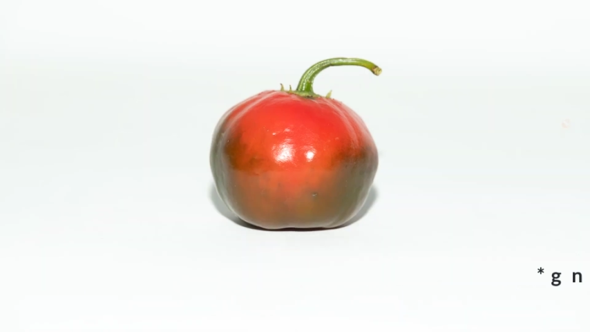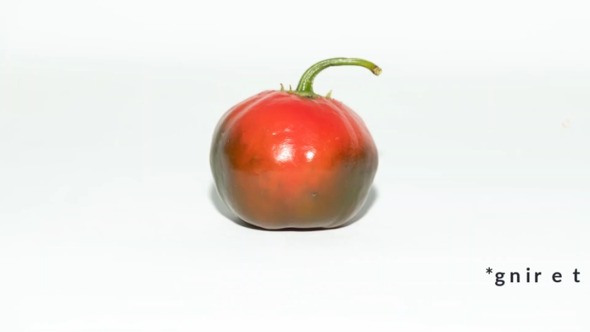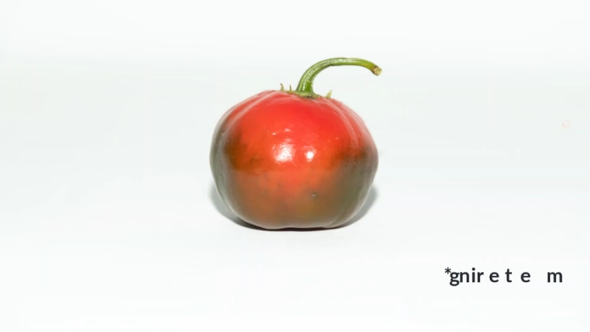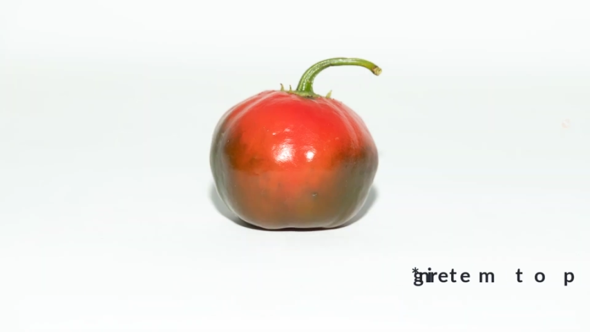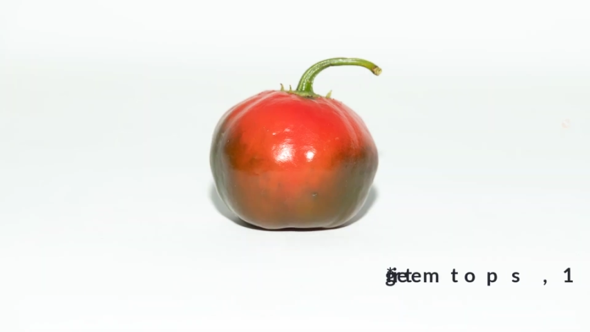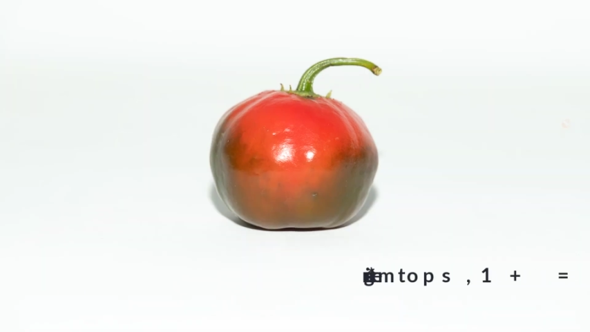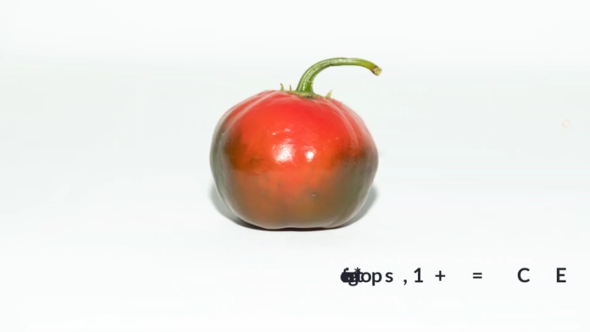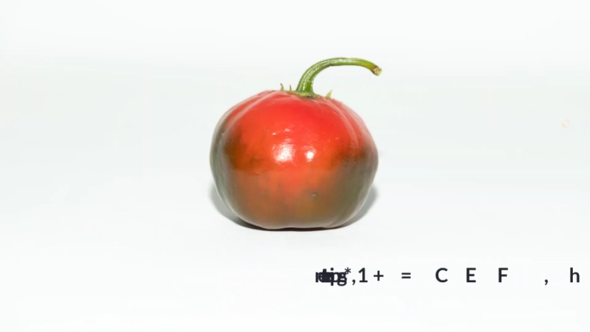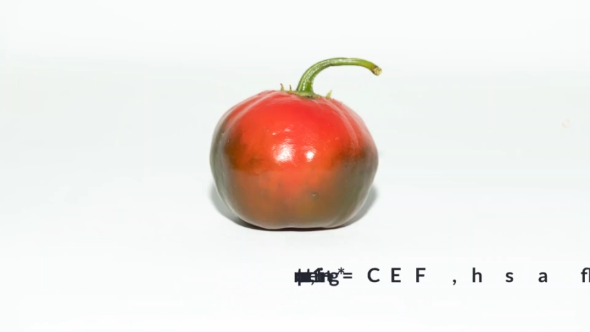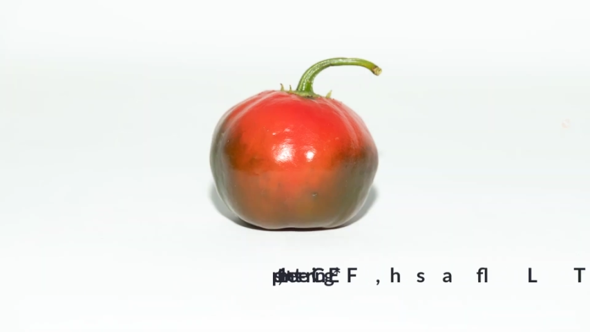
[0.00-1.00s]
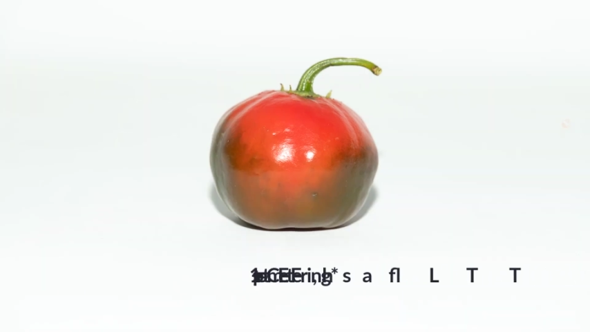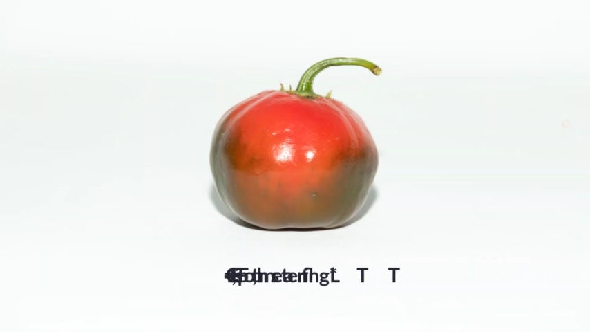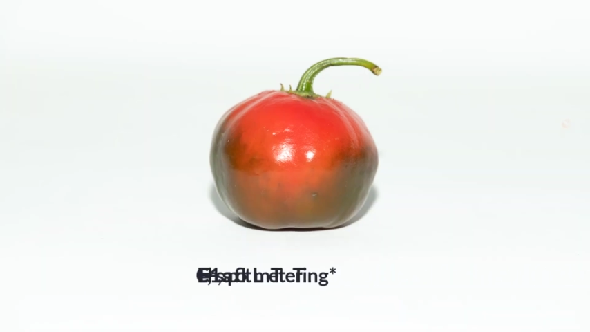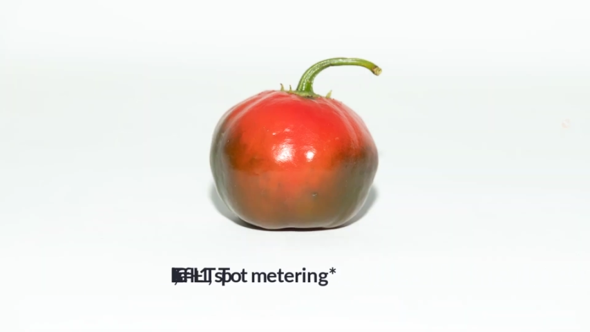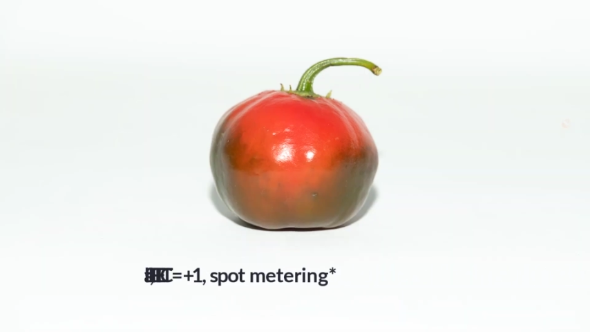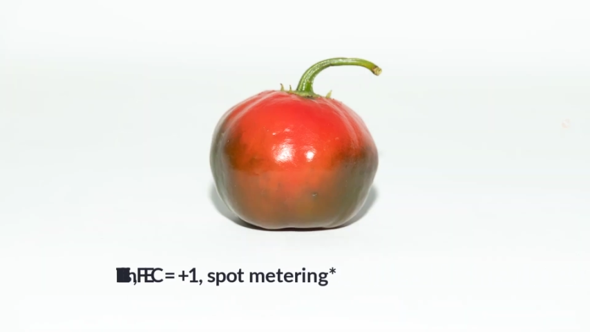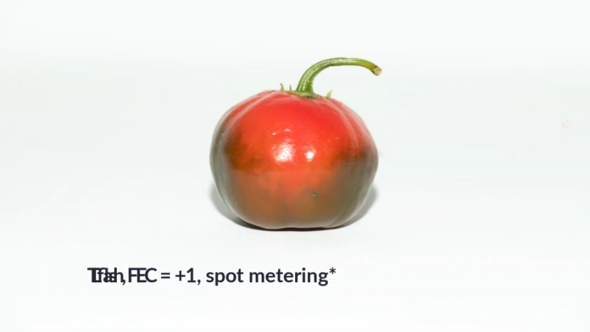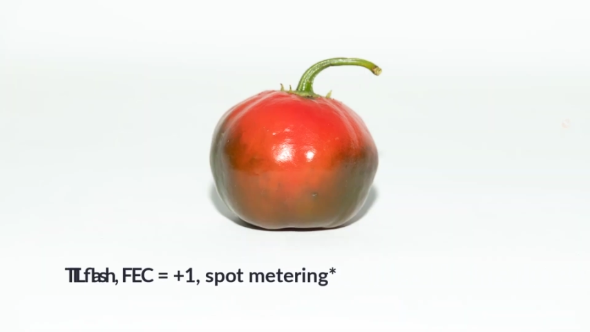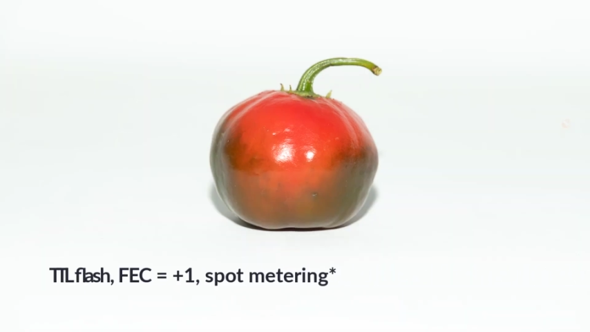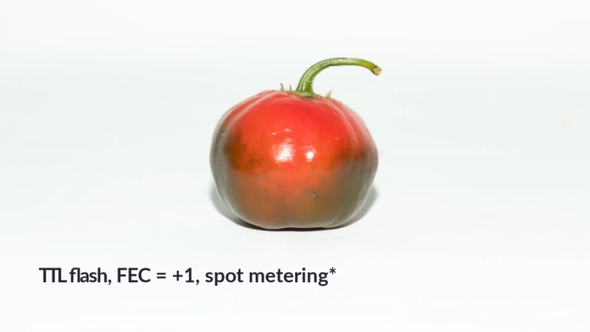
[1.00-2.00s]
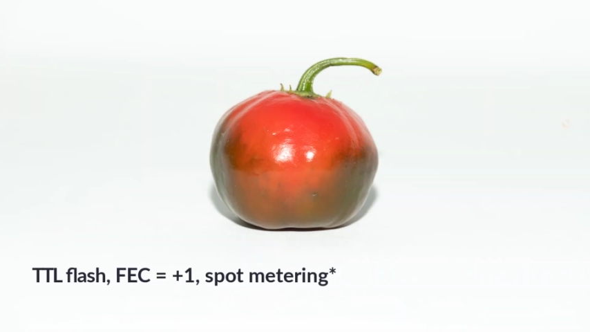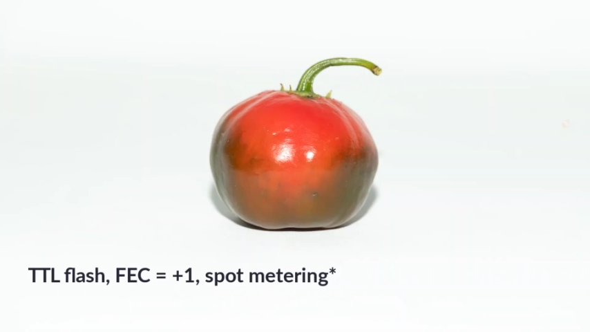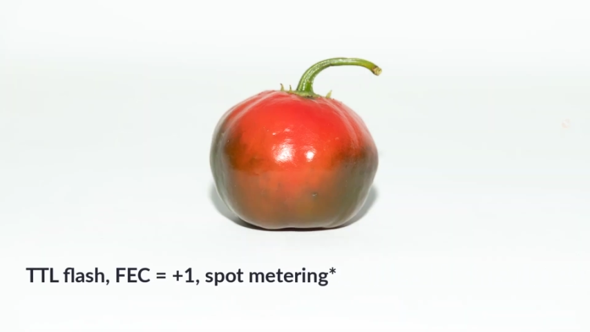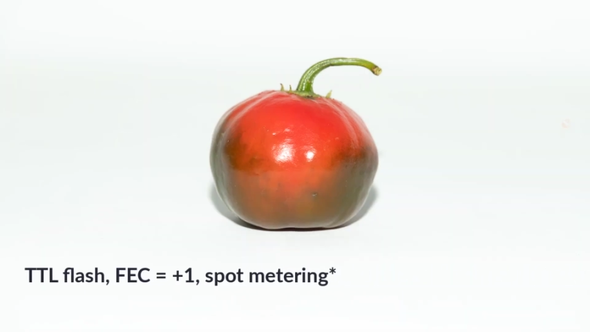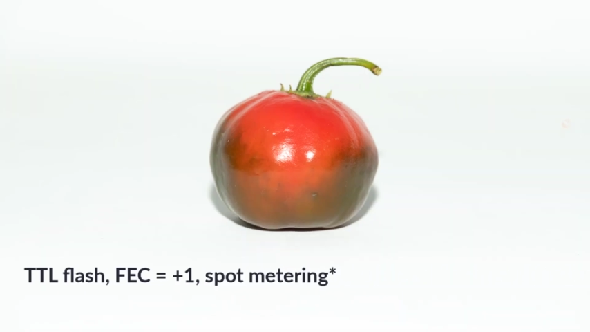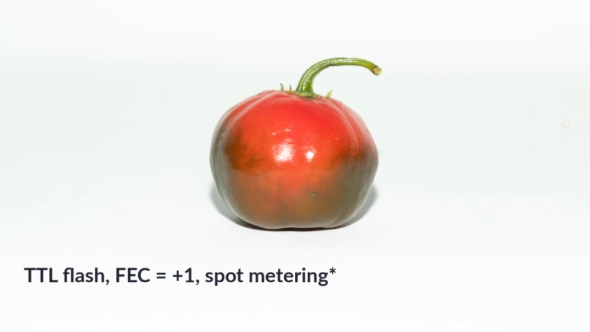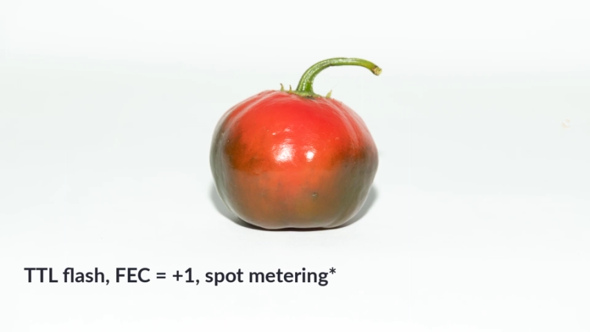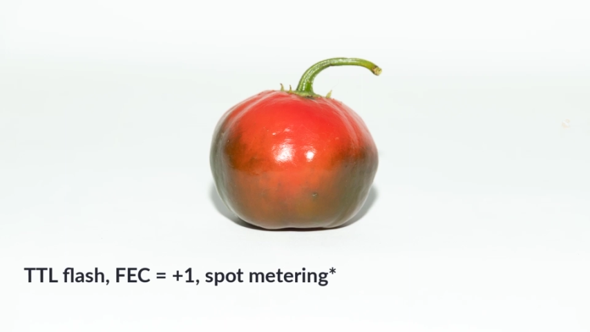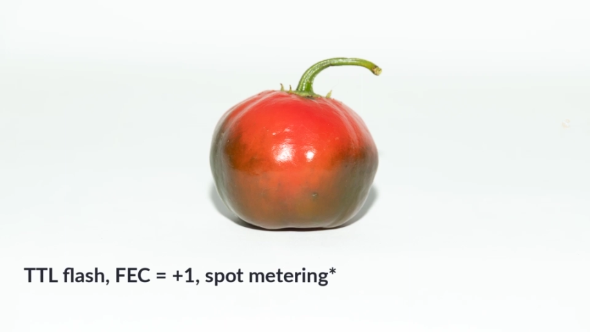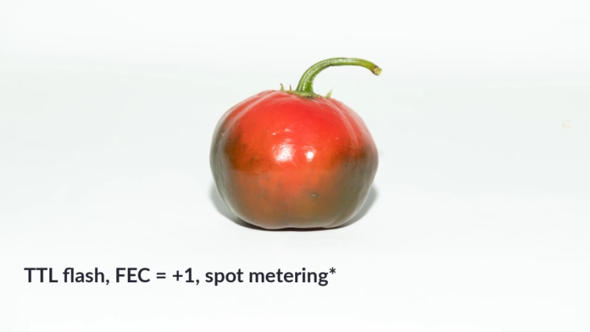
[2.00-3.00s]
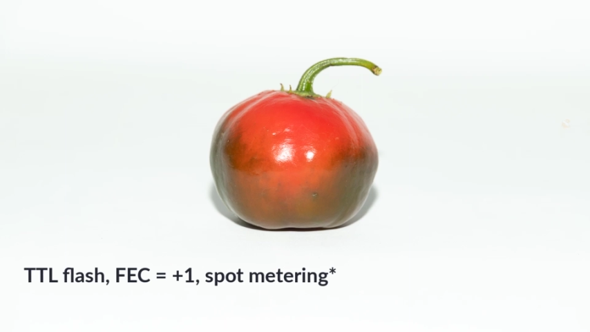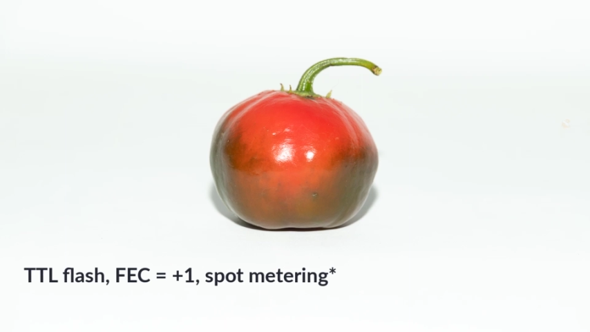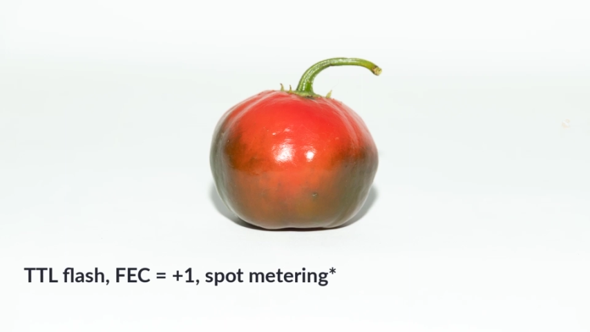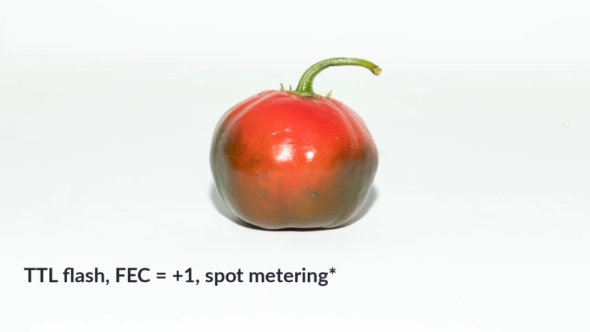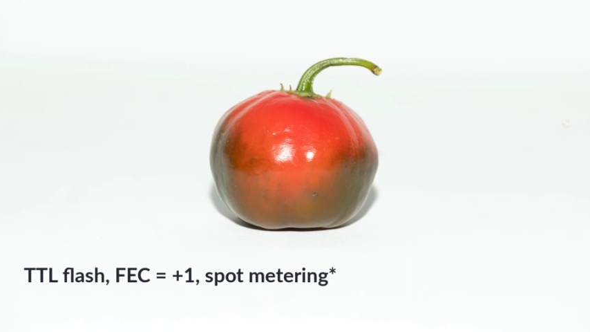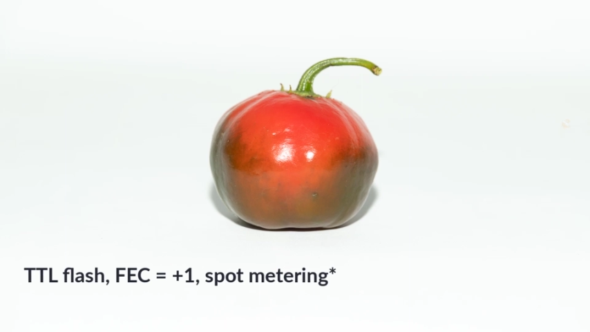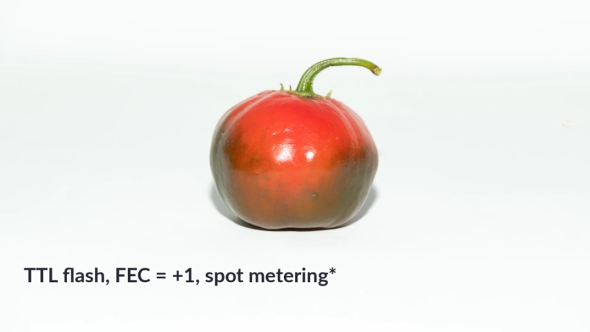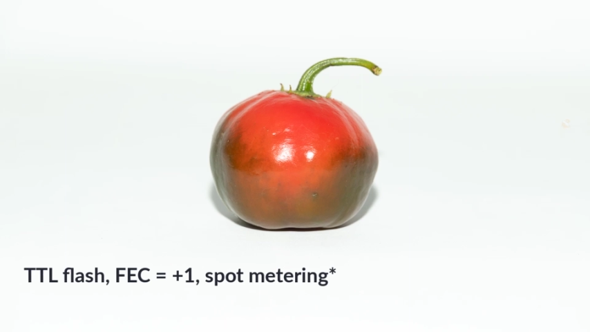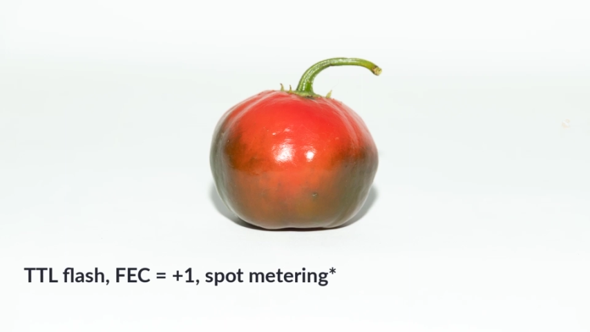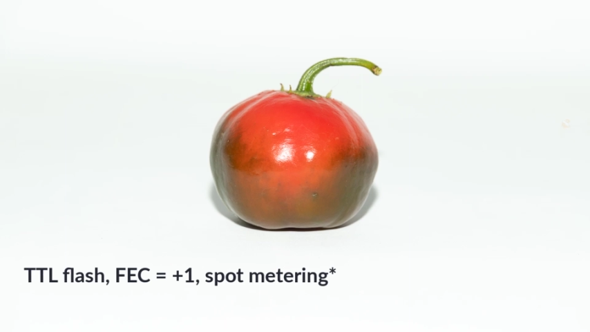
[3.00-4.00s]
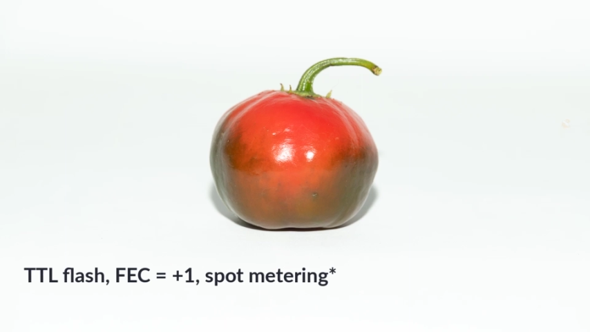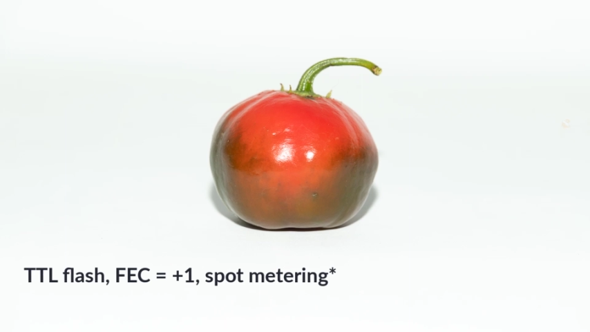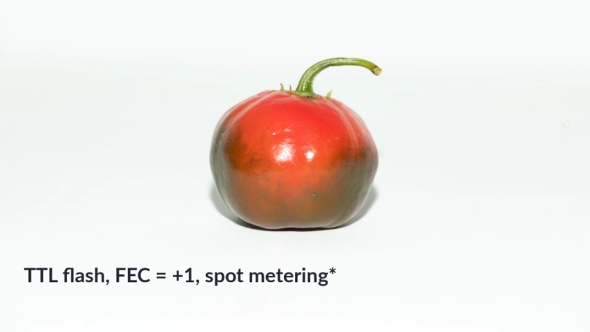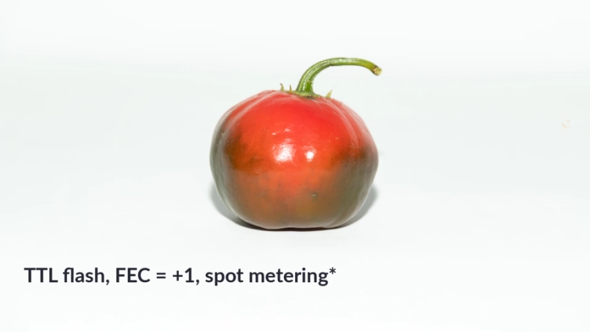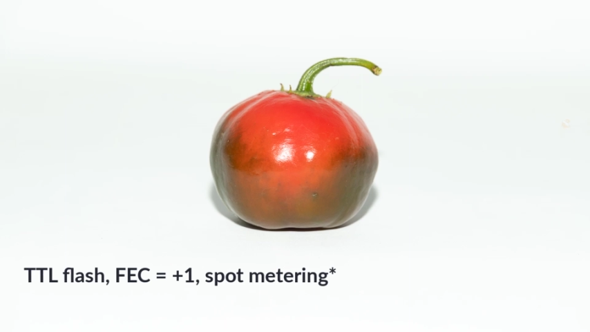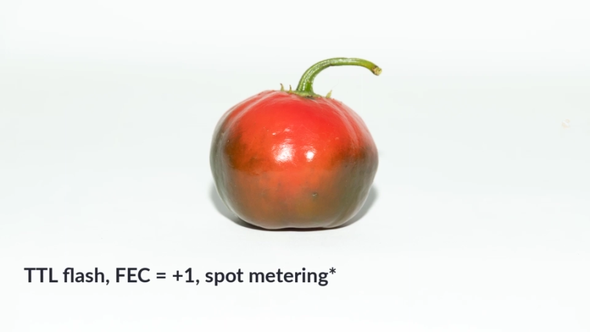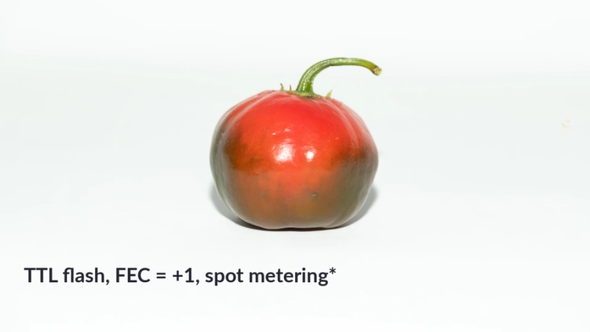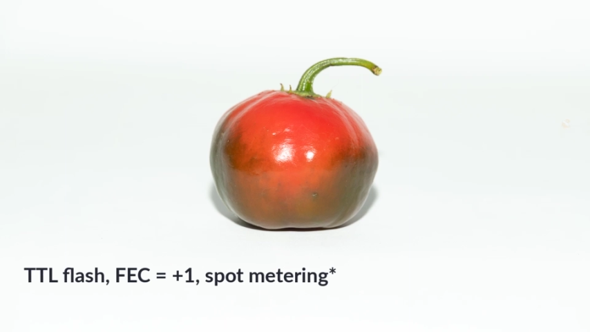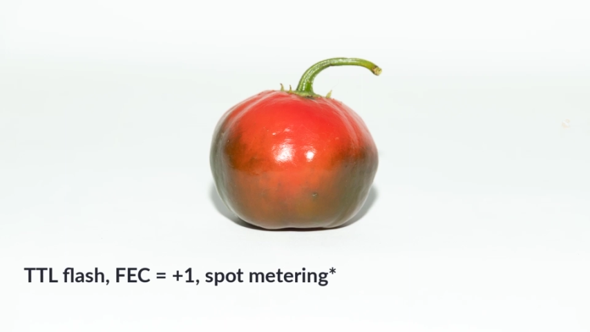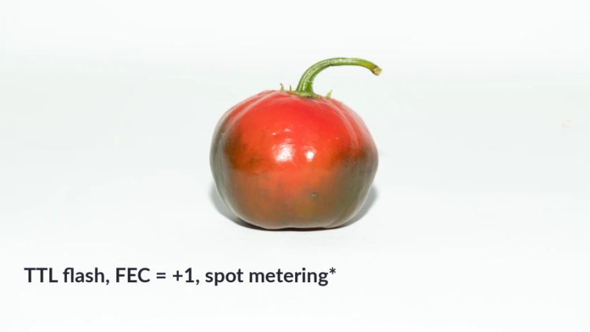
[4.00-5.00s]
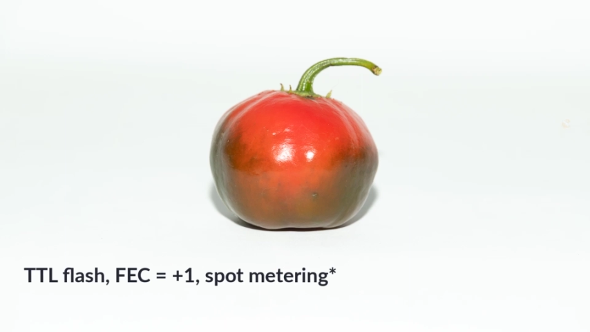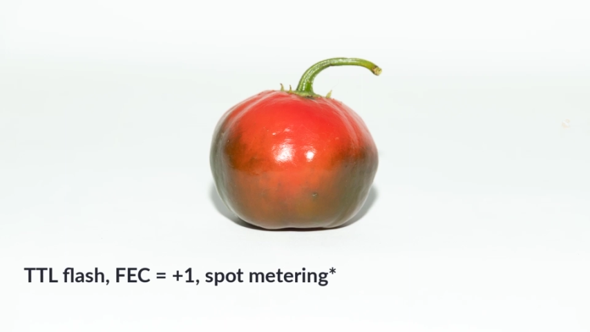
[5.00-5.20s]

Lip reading: Nobody's mouth can be seen.